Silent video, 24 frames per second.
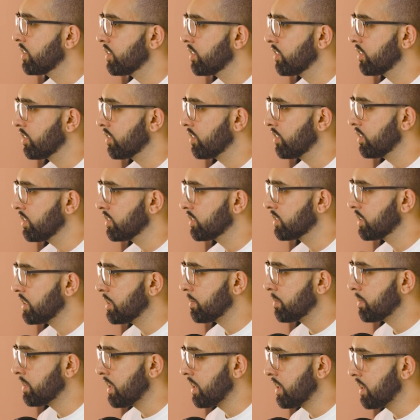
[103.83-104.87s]
So let's
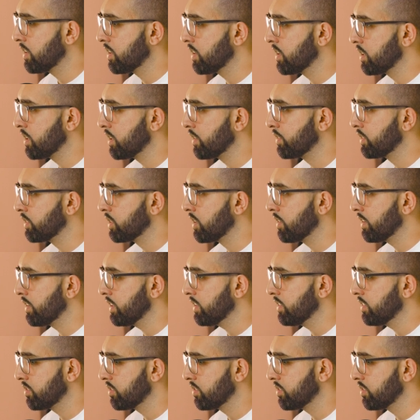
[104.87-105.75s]
keep that curve going